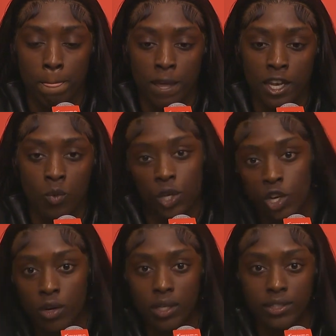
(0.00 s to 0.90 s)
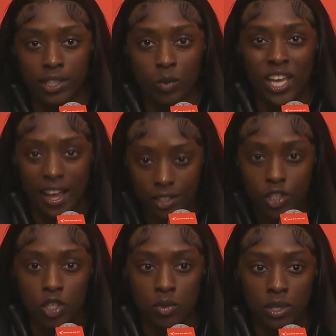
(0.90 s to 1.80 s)
and then we go out there and we
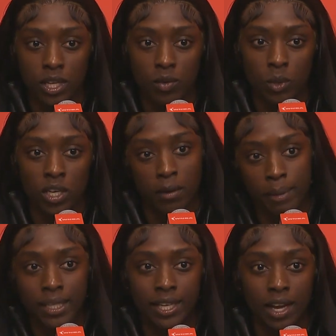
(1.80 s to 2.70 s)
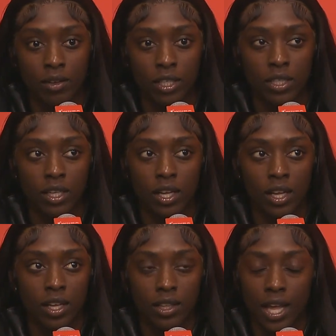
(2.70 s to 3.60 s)
execute, and then we come back down, and
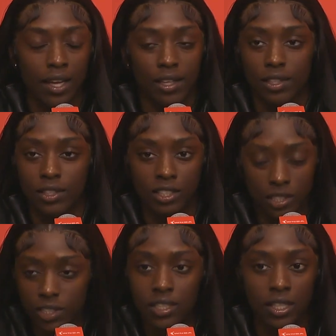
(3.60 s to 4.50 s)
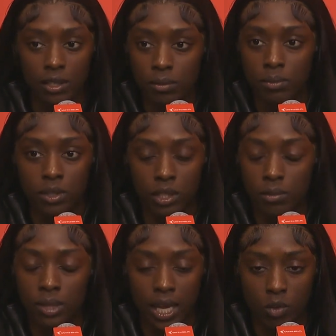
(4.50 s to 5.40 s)
like, just to see them
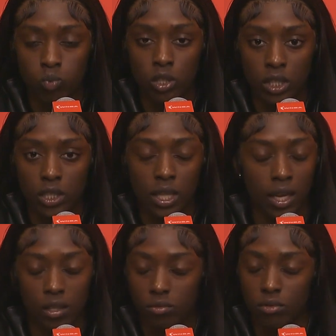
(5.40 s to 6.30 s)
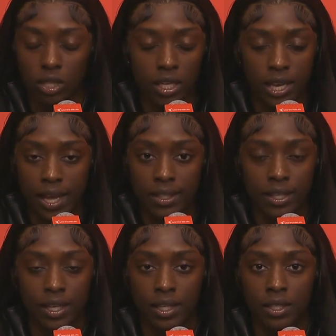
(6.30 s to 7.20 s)
like really like connect,
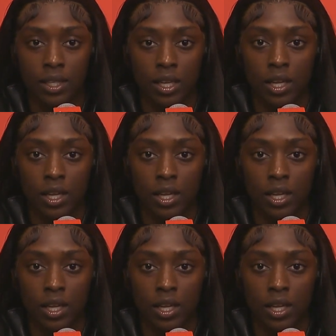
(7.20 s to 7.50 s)
and